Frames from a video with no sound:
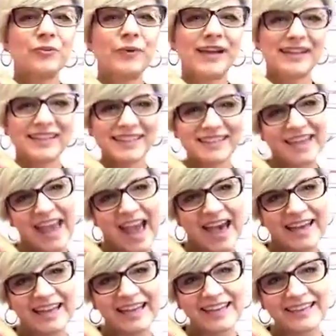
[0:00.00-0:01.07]
the Redken
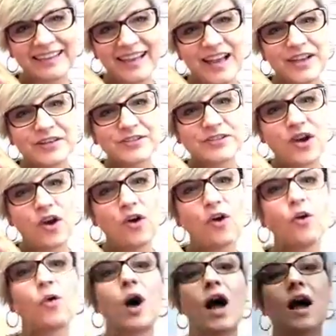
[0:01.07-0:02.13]
Caddy.
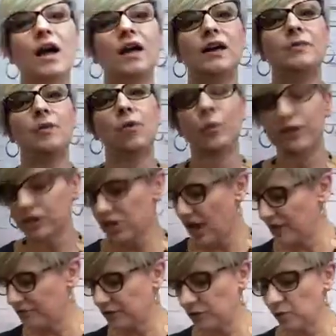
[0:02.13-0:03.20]
So um,
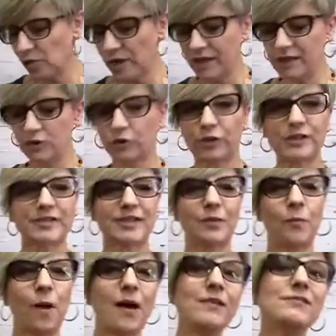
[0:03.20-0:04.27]
whichever one Christy
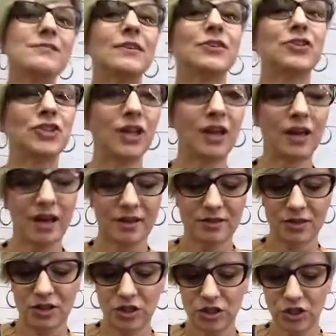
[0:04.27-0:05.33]
wants, she
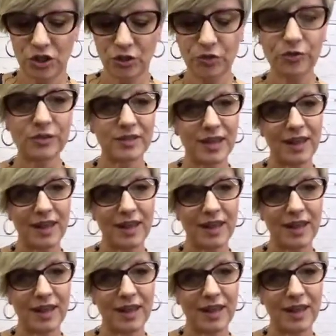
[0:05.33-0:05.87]
gets to choose.